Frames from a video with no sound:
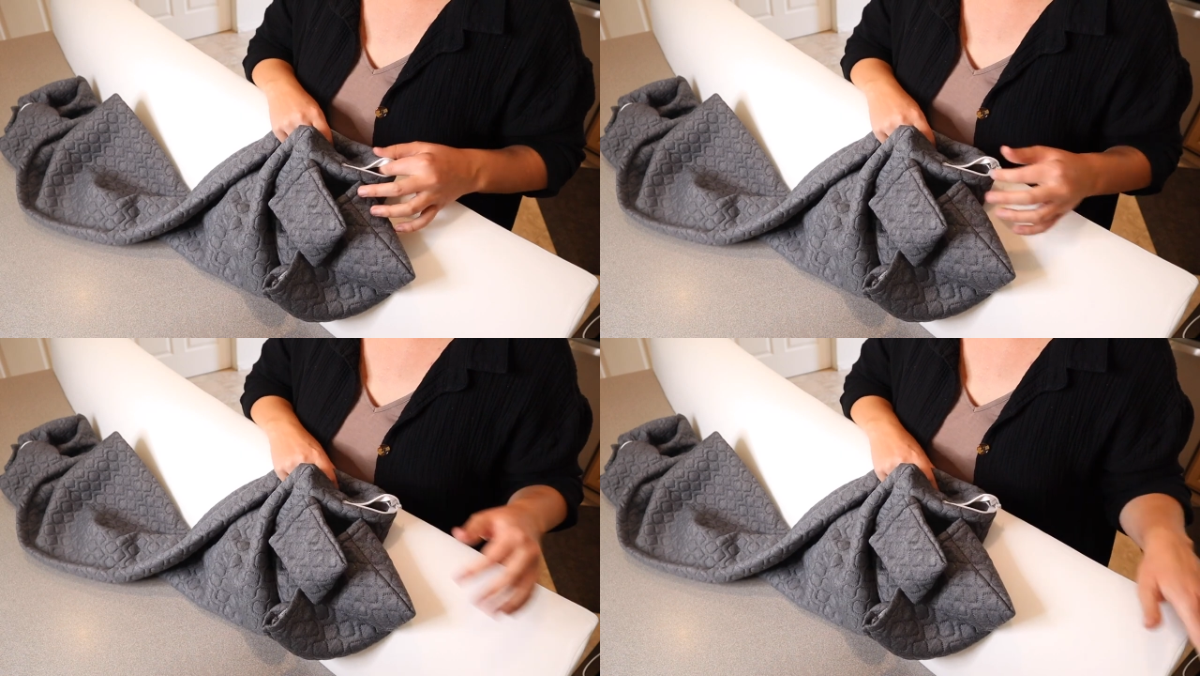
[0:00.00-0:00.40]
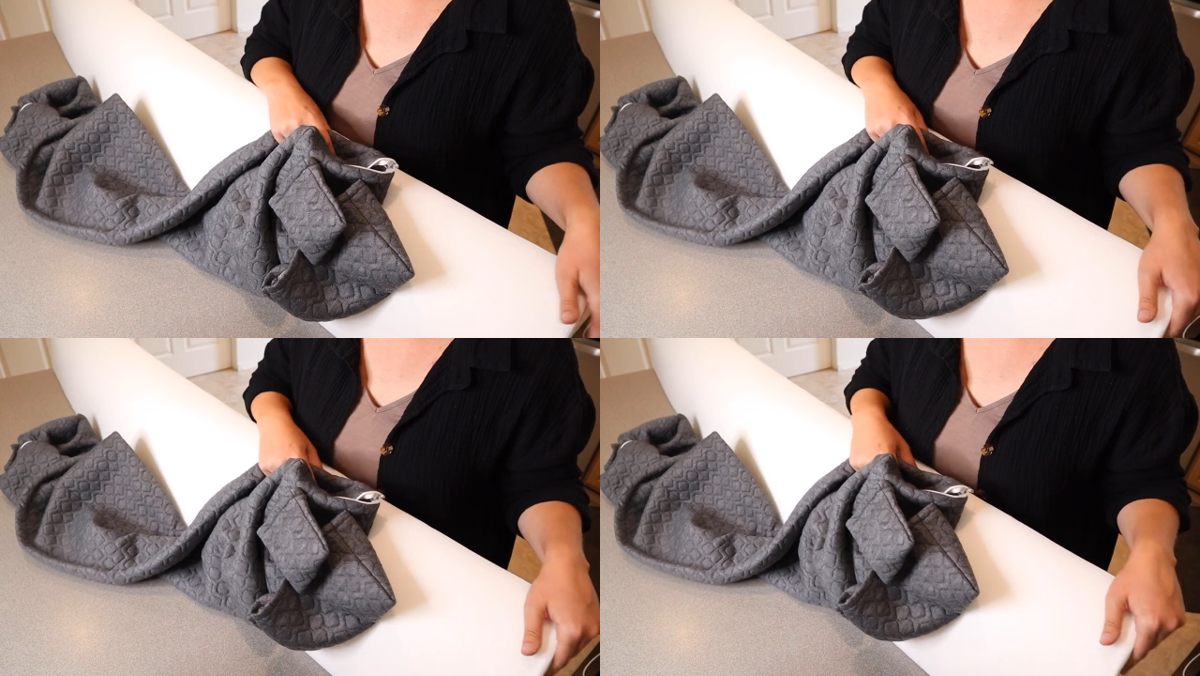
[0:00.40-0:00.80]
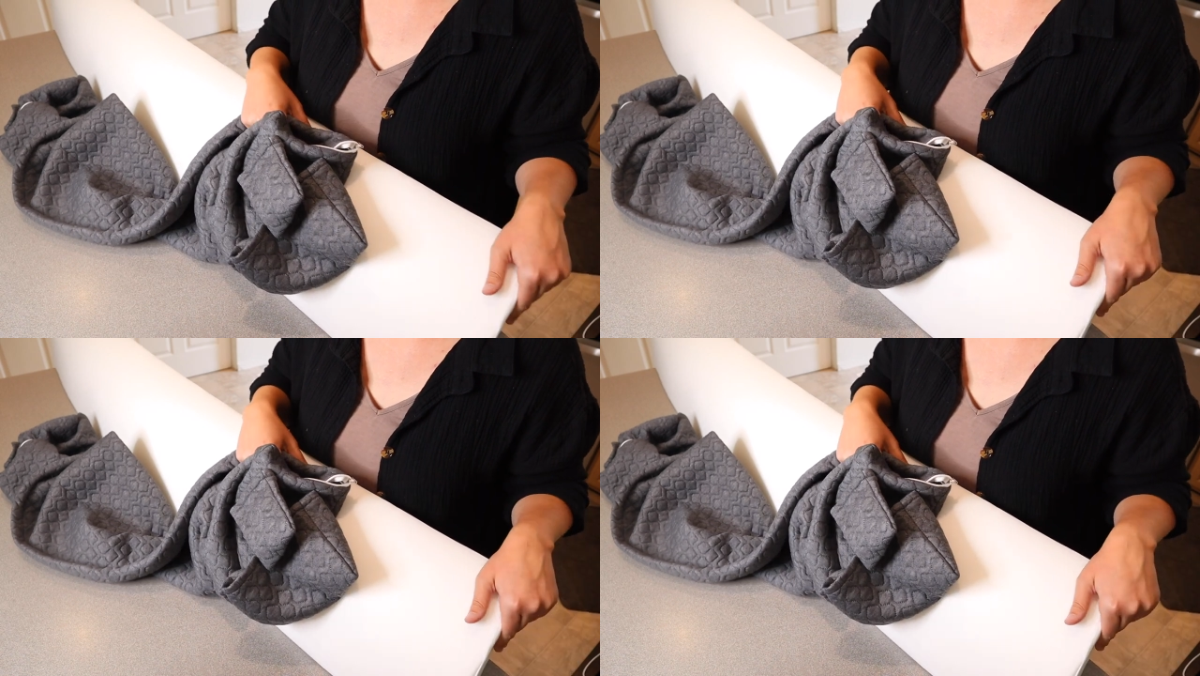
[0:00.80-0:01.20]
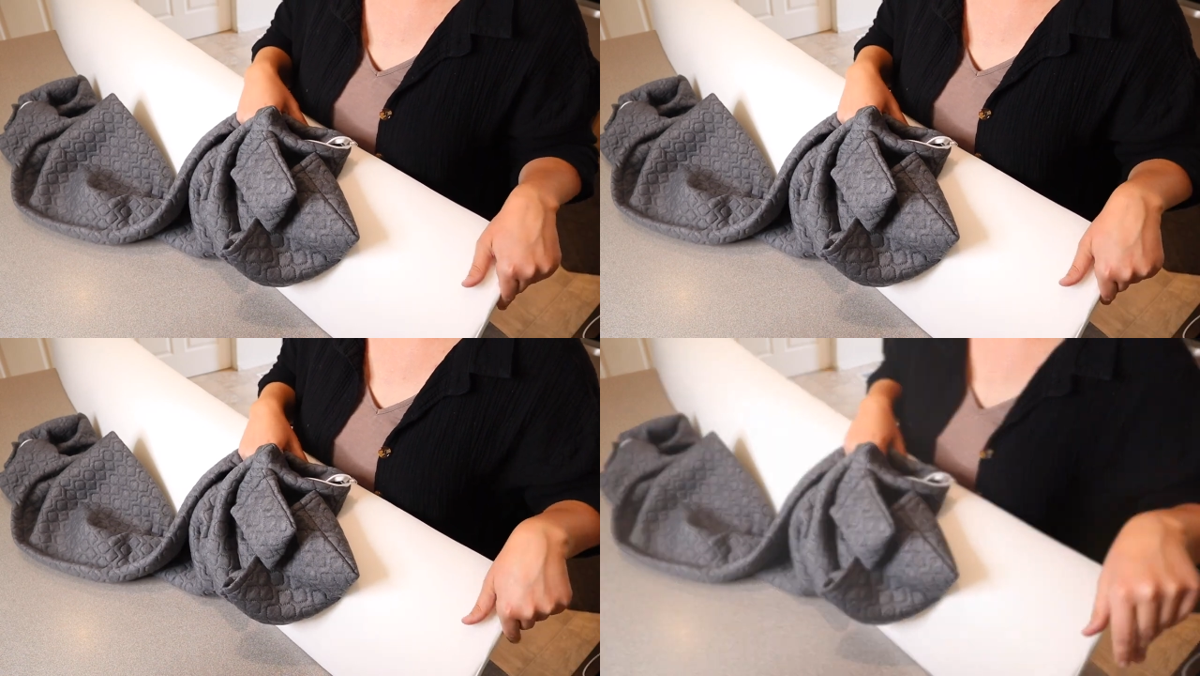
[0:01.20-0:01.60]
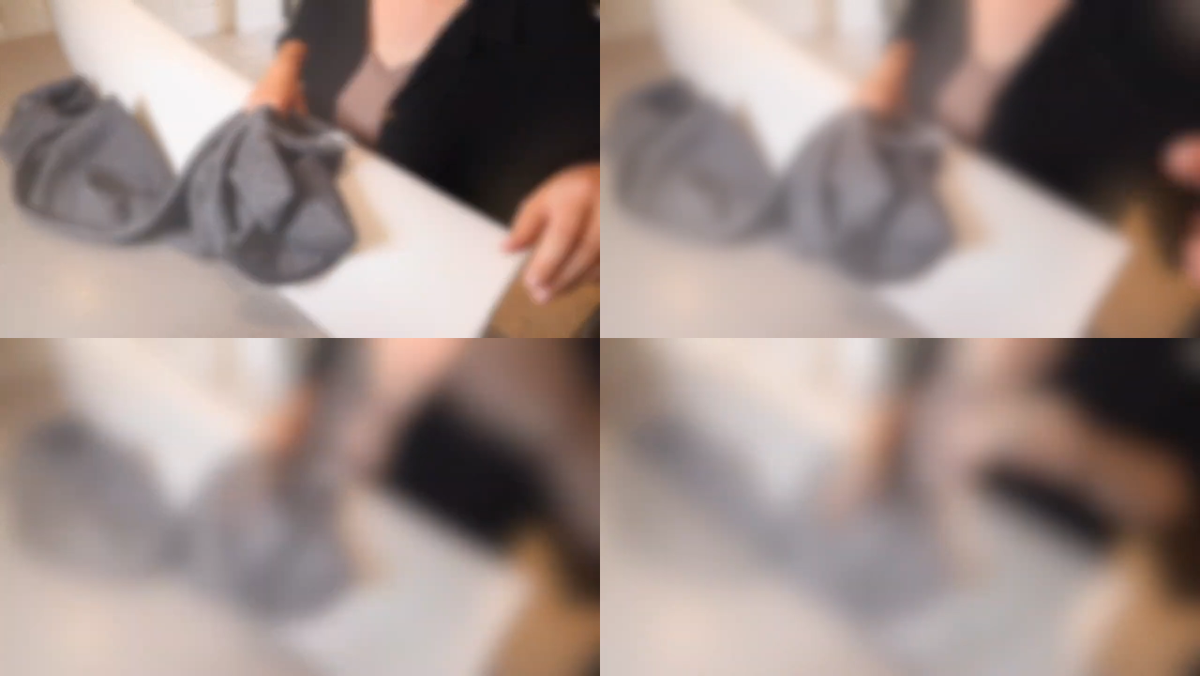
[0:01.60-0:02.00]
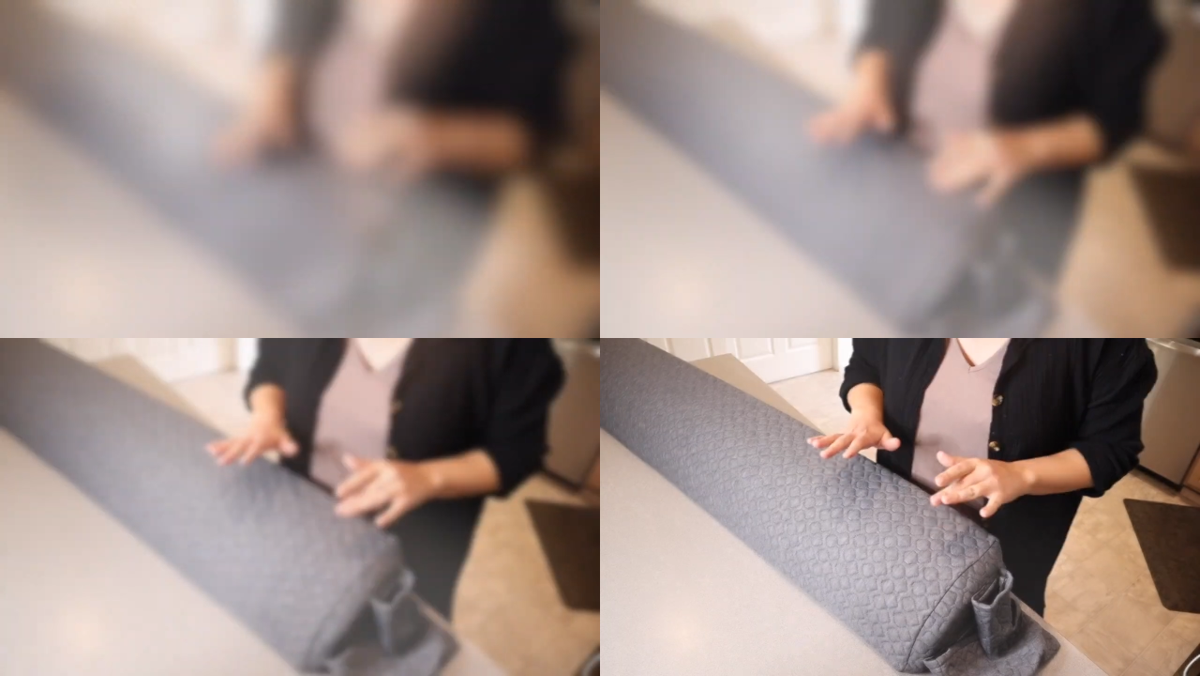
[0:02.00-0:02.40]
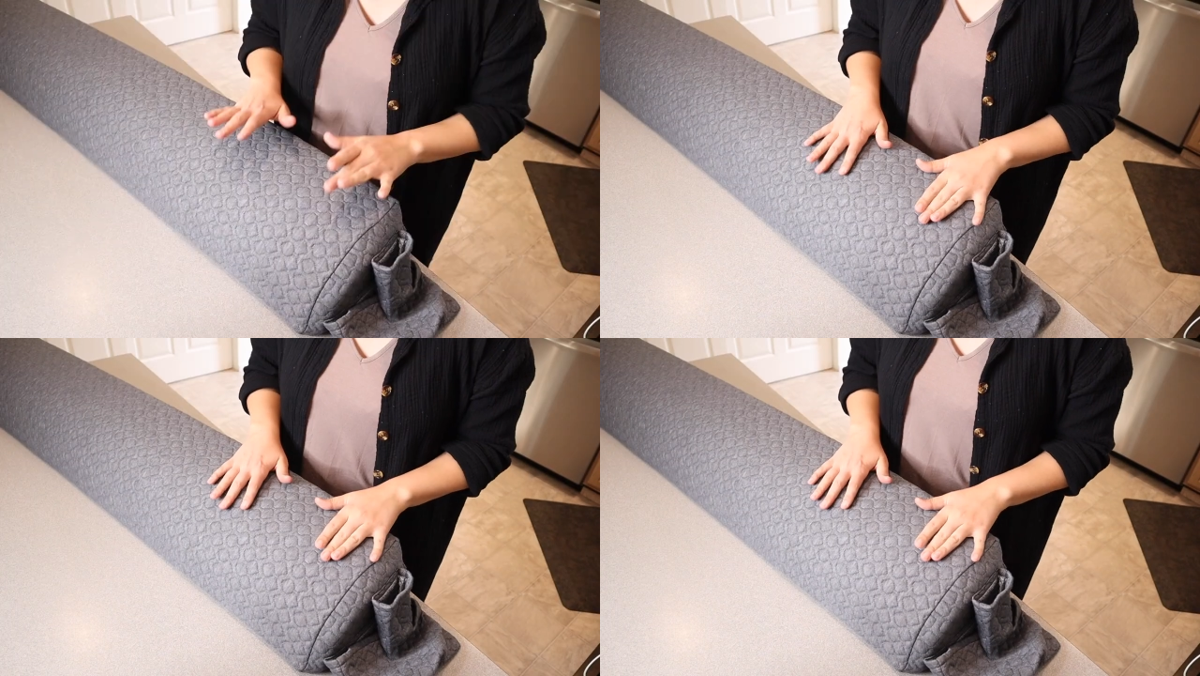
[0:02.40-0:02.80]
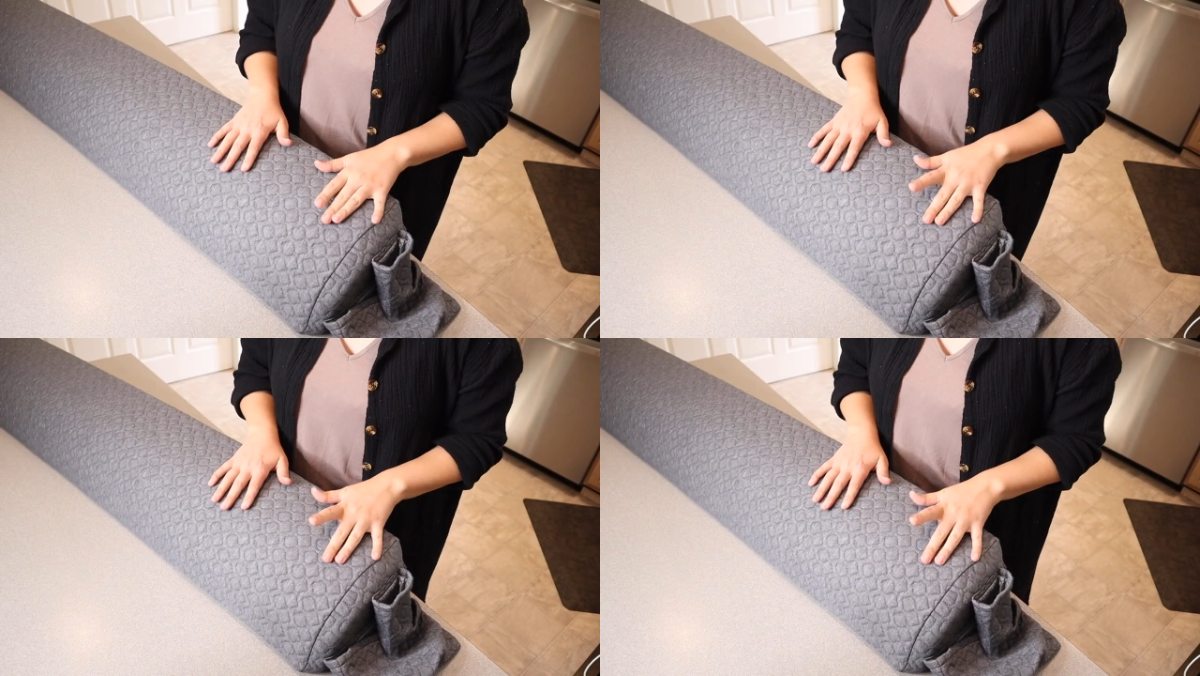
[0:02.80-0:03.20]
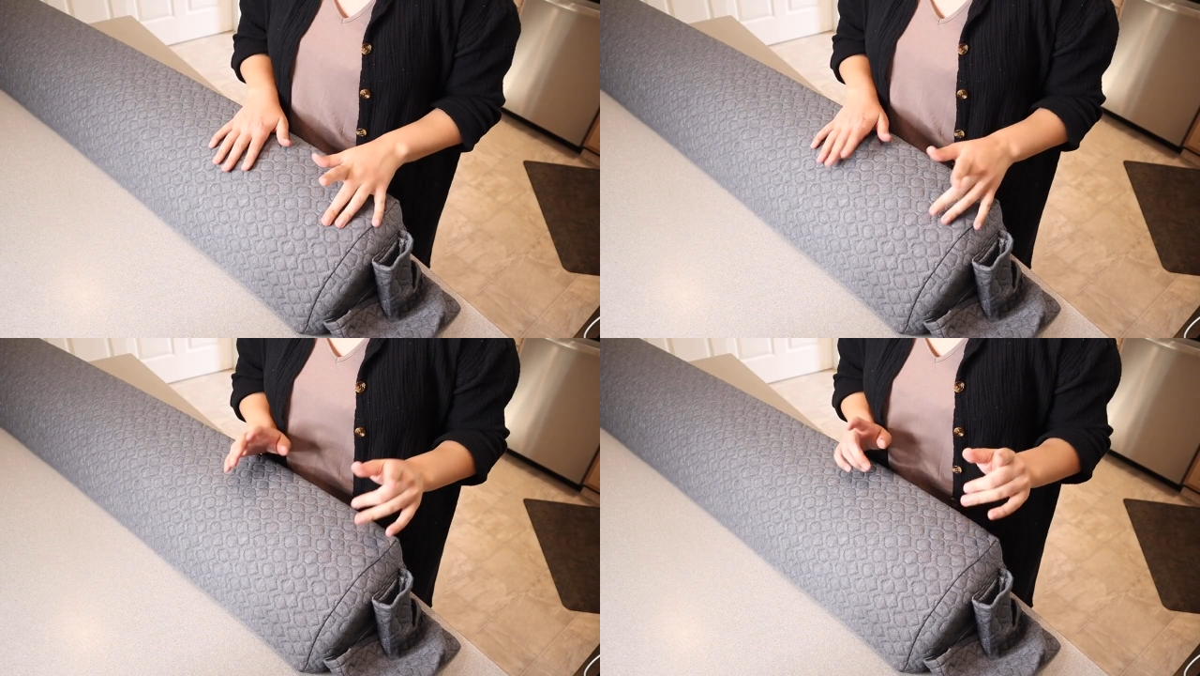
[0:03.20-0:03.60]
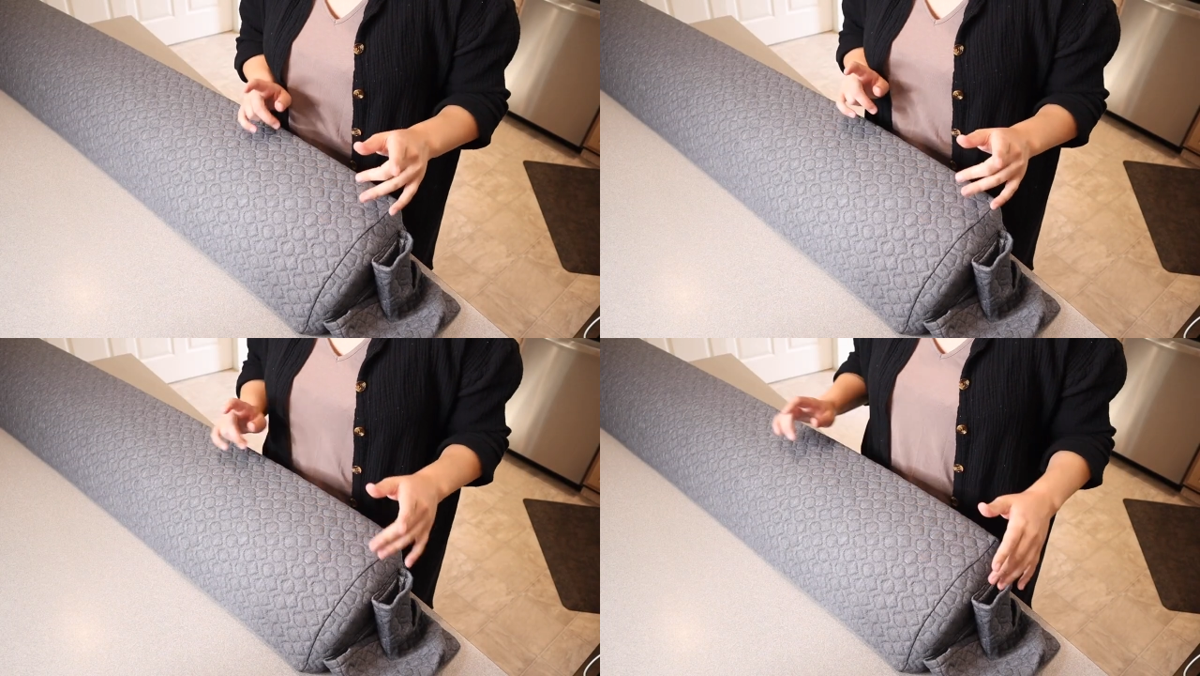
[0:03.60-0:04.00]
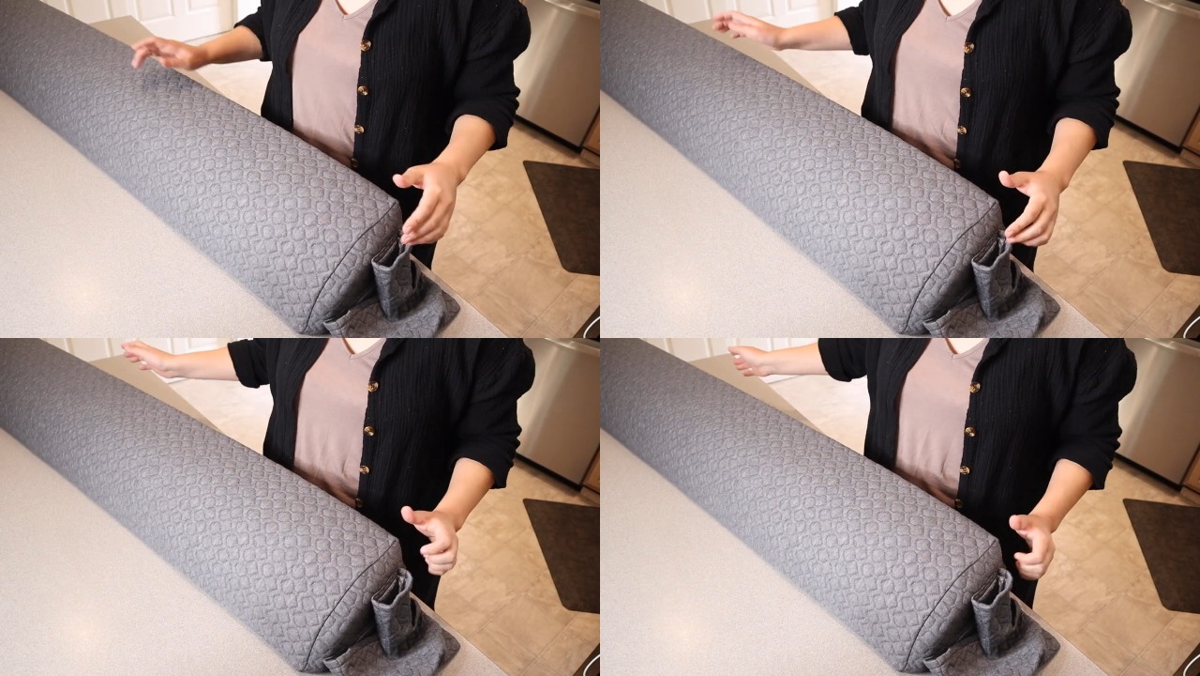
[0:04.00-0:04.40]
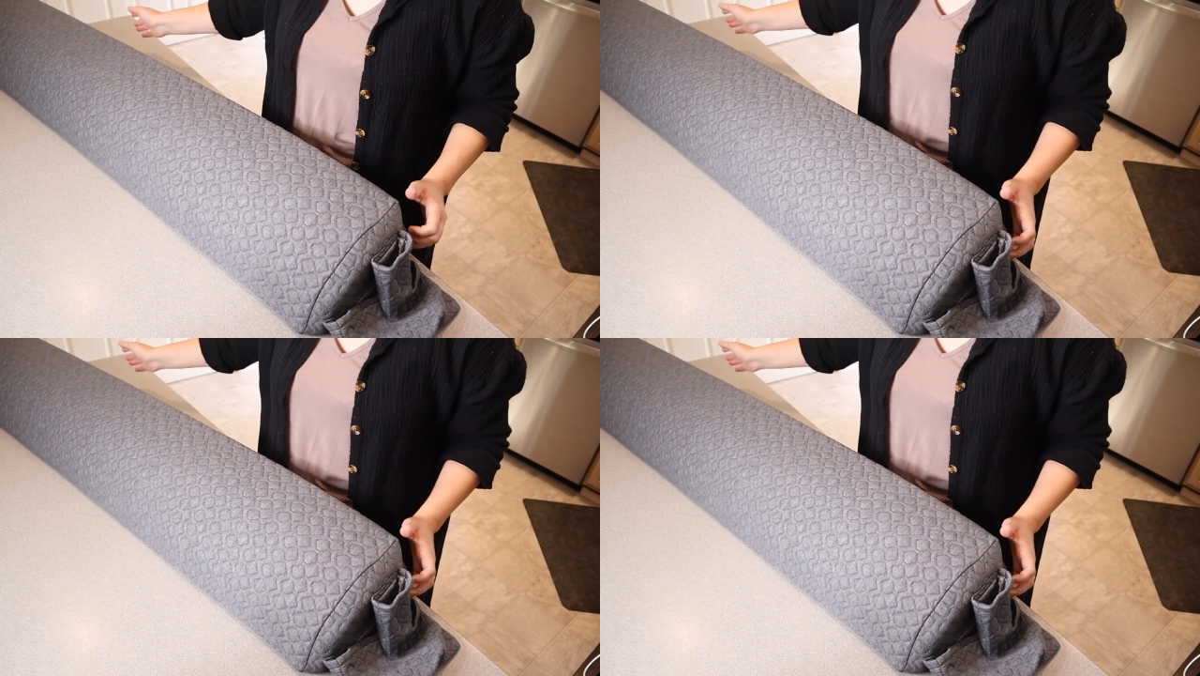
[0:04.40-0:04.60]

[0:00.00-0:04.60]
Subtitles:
No face is visible, so there are no lips to read.